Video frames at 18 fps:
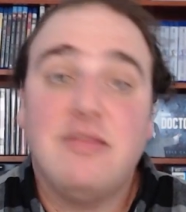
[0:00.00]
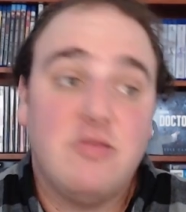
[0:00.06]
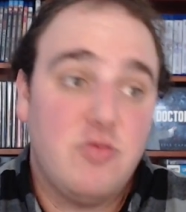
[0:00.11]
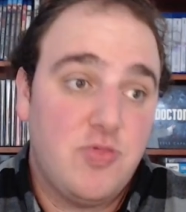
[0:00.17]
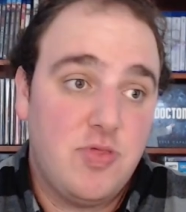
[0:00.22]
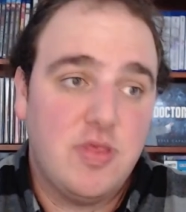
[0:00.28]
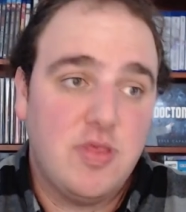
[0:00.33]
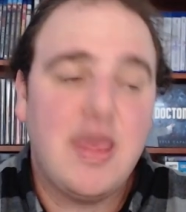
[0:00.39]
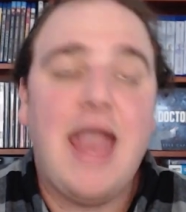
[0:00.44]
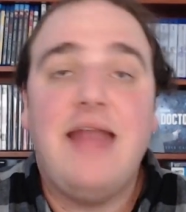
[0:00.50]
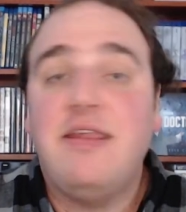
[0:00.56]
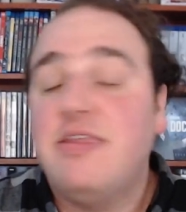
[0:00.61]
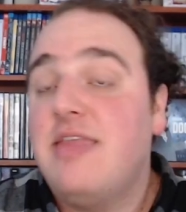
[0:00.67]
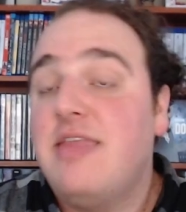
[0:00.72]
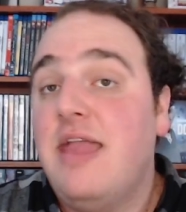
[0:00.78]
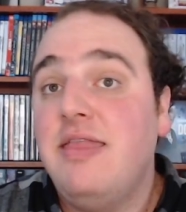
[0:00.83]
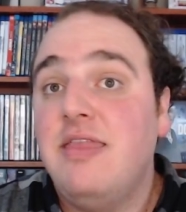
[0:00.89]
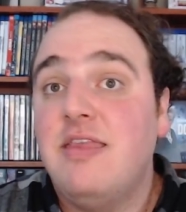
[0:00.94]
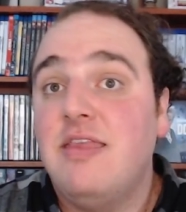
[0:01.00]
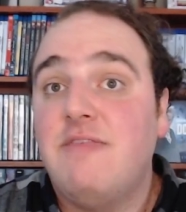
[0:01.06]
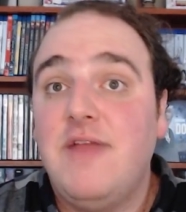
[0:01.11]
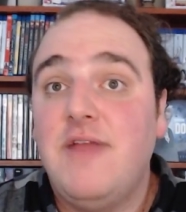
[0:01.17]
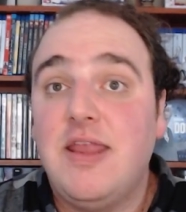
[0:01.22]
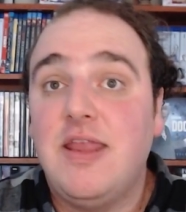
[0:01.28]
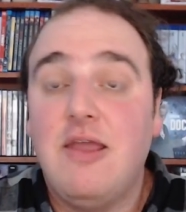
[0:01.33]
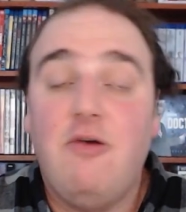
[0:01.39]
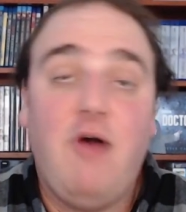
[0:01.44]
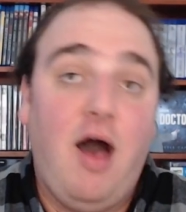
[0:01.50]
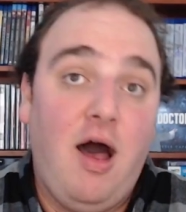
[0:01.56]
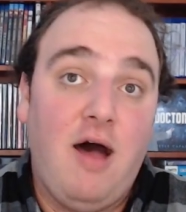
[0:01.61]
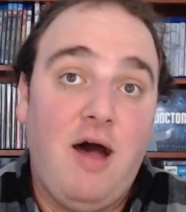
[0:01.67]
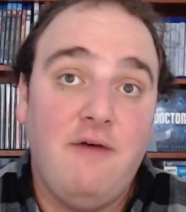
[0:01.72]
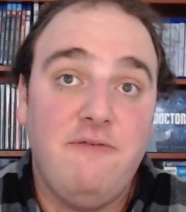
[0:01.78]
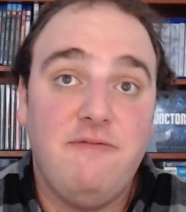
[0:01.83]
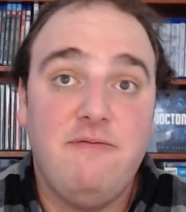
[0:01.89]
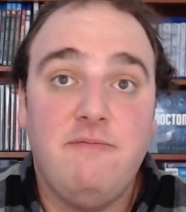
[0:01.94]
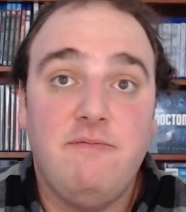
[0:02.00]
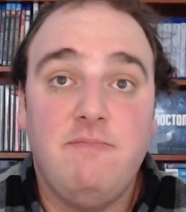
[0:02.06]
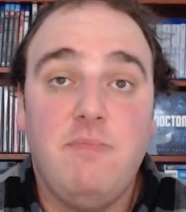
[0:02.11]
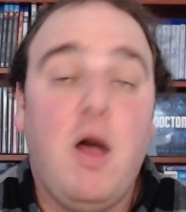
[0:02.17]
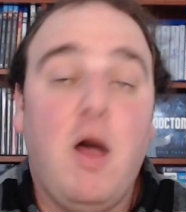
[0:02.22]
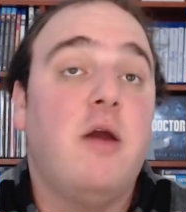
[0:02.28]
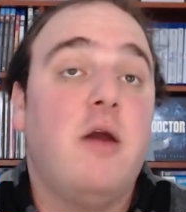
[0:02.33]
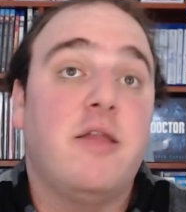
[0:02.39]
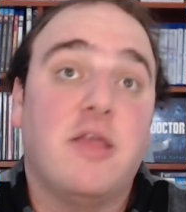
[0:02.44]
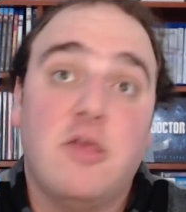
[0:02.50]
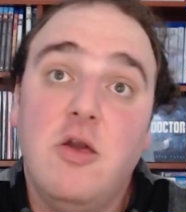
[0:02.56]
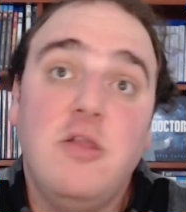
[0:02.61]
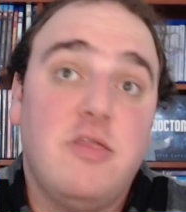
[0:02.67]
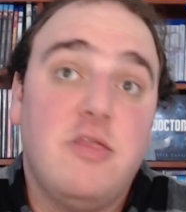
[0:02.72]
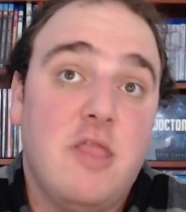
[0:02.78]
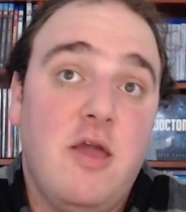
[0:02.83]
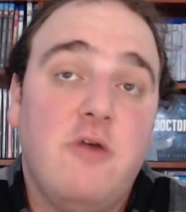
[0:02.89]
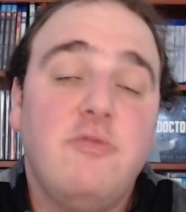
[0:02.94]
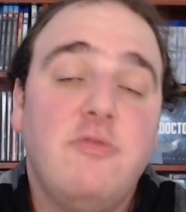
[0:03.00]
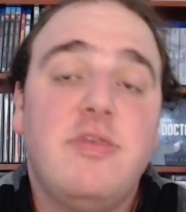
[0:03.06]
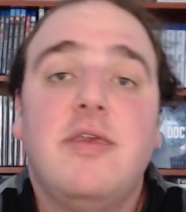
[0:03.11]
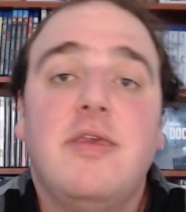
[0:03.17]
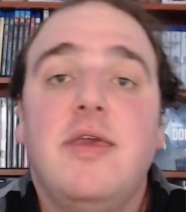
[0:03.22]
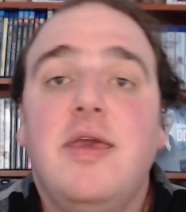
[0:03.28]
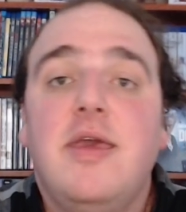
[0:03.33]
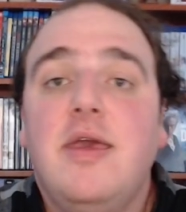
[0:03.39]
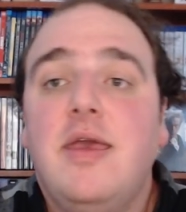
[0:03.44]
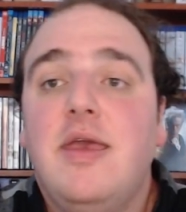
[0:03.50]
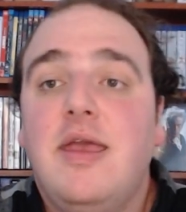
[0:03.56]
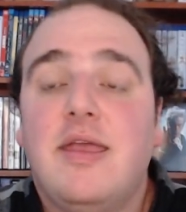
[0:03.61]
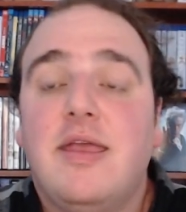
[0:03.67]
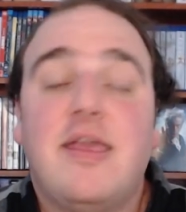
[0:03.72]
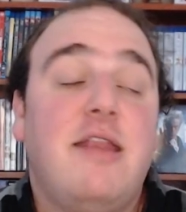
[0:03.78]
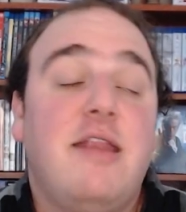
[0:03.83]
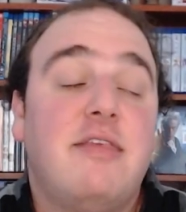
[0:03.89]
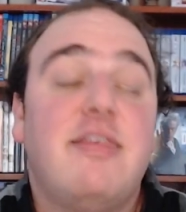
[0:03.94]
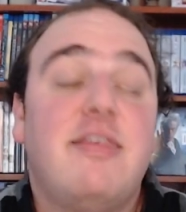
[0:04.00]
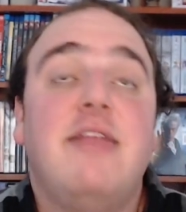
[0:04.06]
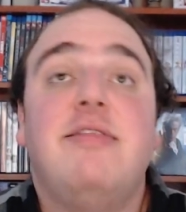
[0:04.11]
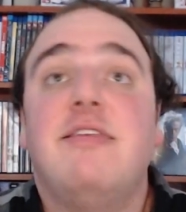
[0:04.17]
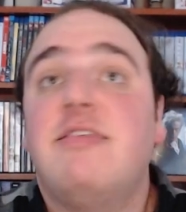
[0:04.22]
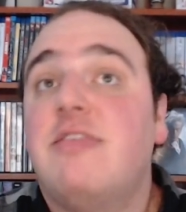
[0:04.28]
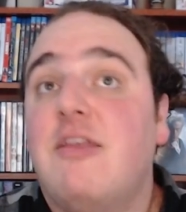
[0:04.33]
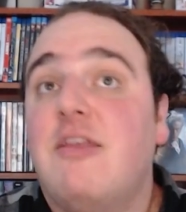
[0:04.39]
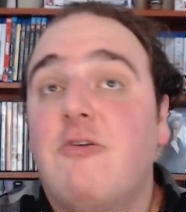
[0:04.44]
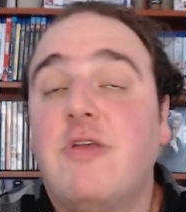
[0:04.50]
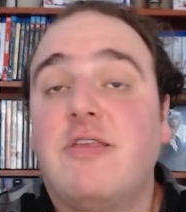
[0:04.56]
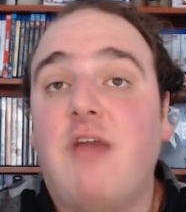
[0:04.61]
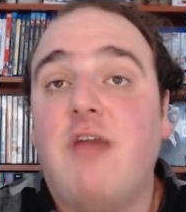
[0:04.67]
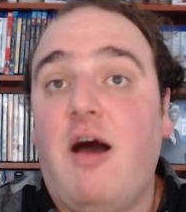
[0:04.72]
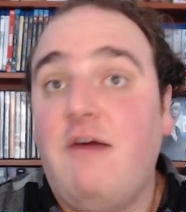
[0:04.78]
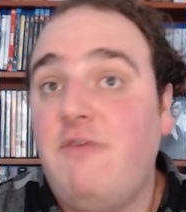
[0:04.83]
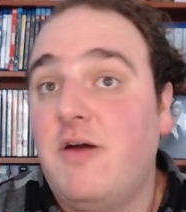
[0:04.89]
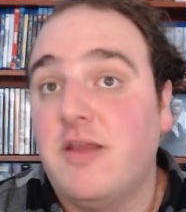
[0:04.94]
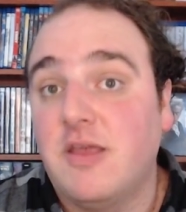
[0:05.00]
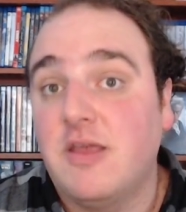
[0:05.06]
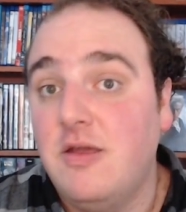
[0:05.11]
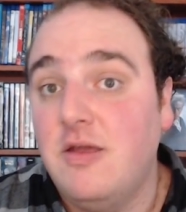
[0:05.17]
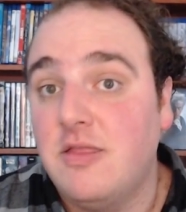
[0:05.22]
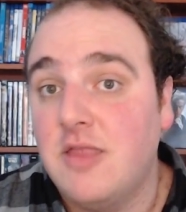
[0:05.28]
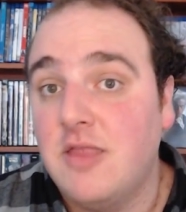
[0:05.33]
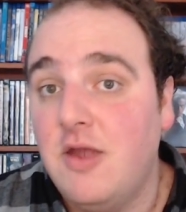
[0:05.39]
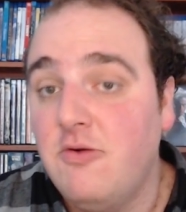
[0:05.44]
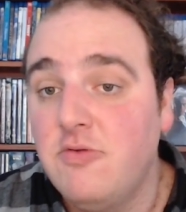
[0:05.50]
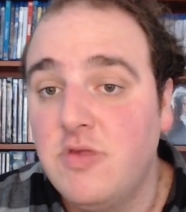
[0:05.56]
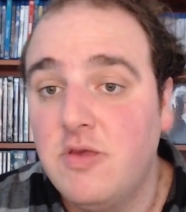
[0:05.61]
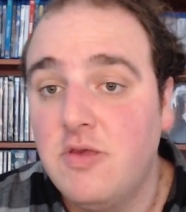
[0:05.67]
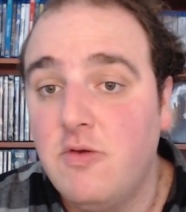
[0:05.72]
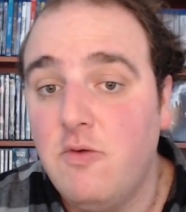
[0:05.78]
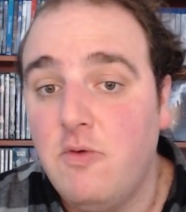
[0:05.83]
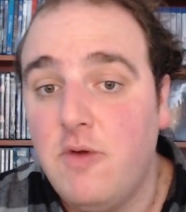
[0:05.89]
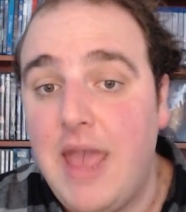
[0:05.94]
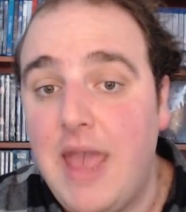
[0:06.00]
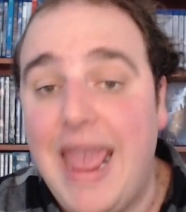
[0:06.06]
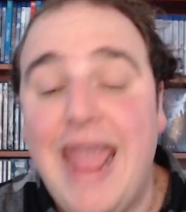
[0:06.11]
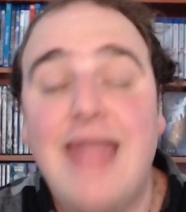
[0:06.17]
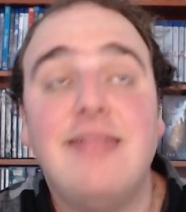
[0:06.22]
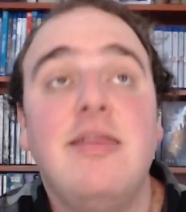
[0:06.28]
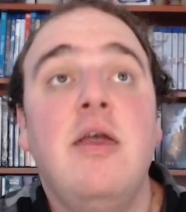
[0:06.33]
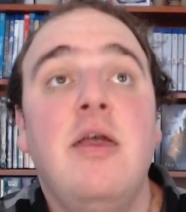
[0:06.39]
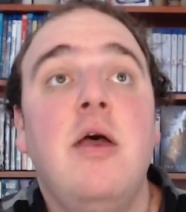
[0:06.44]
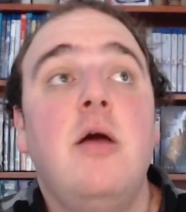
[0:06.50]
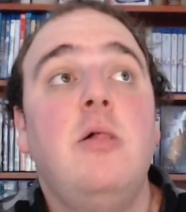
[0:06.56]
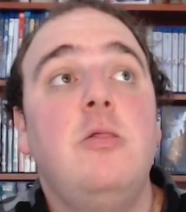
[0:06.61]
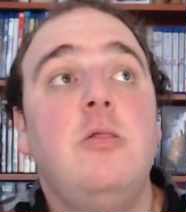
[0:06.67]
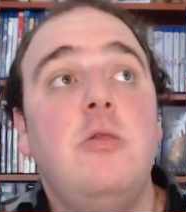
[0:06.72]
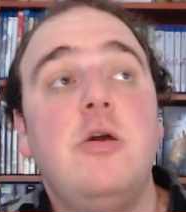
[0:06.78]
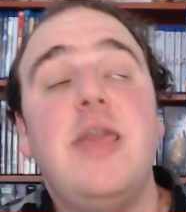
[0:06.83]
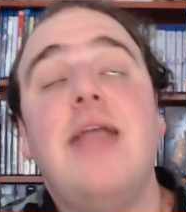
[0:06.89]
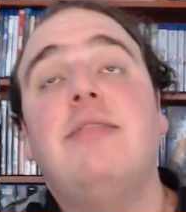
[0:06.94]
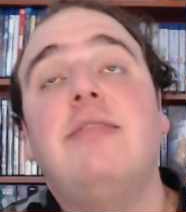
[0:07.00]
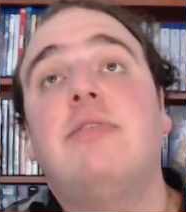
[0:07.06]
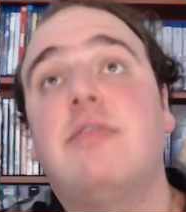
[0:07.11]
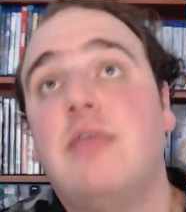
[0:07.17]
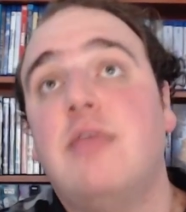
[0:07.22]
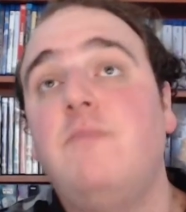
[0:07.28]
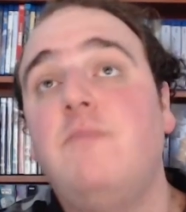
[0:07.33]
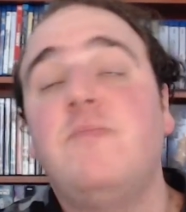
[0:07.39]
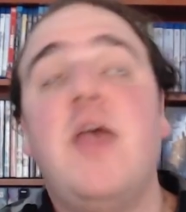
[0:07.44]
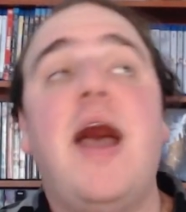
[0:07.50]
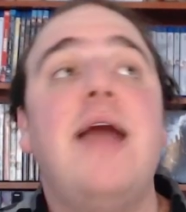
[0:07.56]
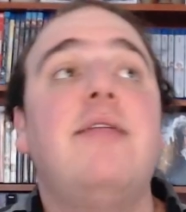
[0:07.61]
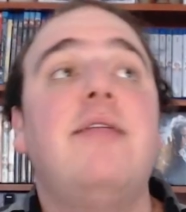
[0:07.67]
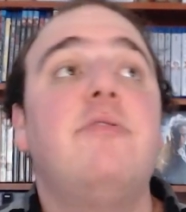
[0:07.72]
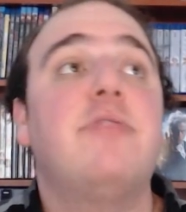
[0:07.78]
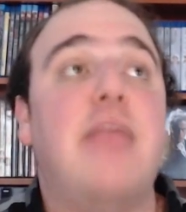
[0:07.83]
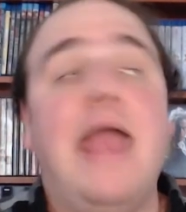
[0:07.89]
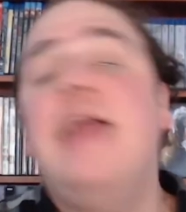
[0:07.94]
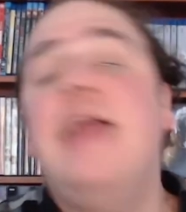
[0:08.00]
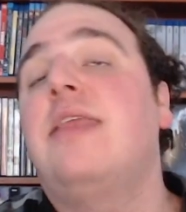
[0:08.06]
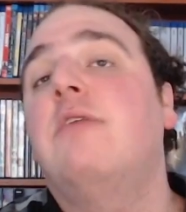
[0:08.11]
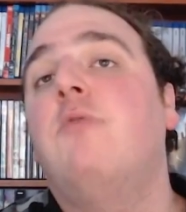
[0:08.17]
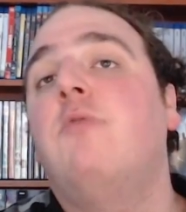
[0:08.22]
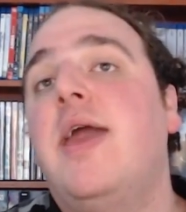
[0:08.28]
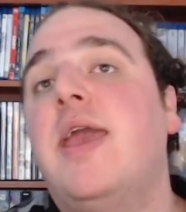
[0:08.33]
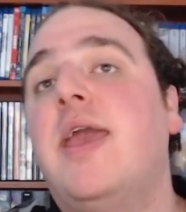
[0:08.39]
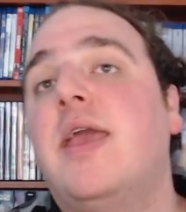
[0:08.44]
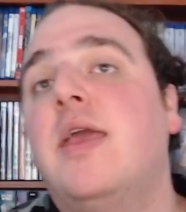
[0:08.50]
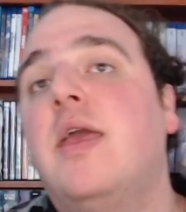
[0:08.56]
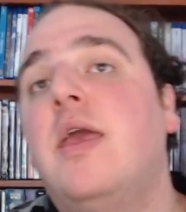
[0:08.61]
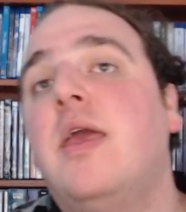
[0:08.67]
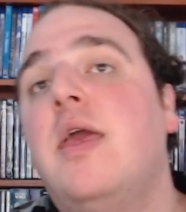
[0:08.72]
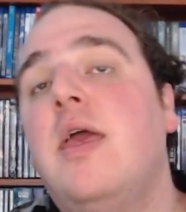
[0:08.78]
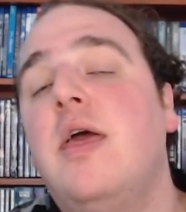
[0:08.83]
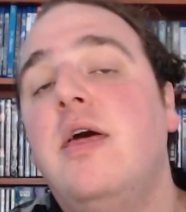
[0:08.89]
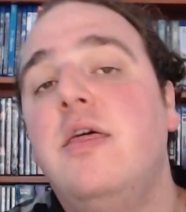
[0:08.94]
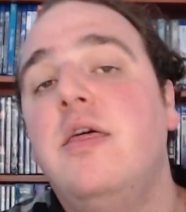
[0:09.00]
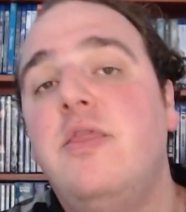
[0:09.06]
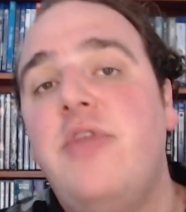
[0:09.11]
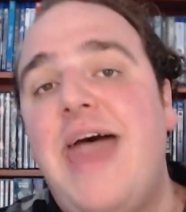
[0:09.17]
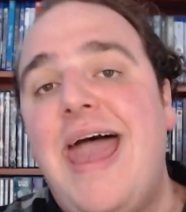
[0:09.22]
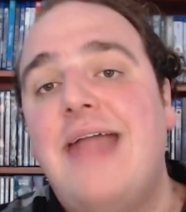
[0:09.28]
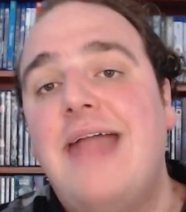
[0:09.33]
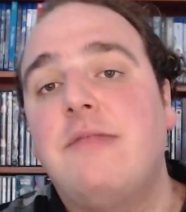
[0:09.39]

kind of send this video off on a good note, kind of send this series off on a good note, and look at some titles anyway that